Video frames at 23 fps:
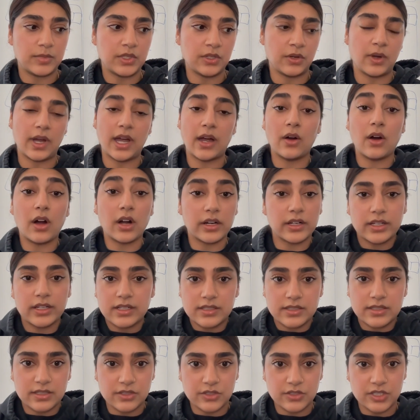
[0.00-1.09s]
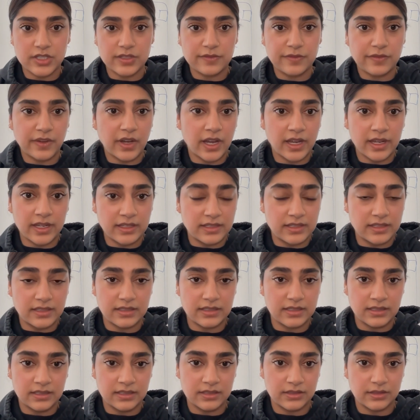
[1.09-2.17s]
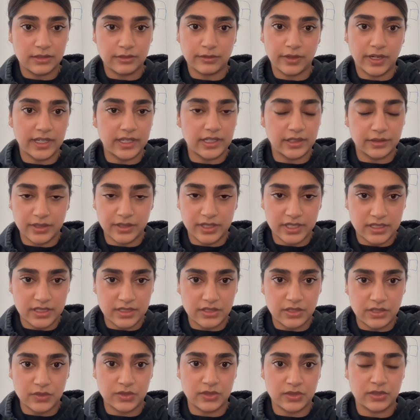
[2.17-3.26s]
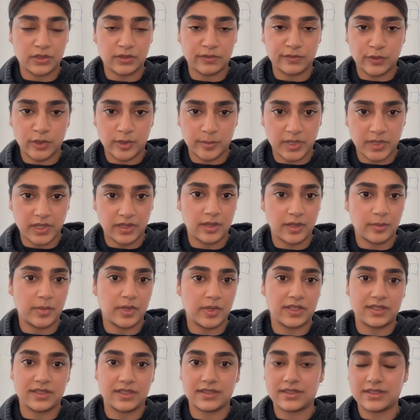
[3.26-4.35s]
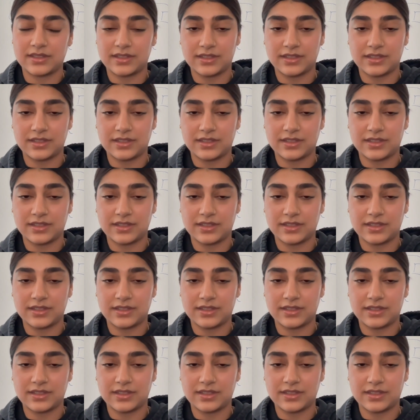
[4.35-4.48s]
how hard it is to just find the right ingredient to use in your formula because,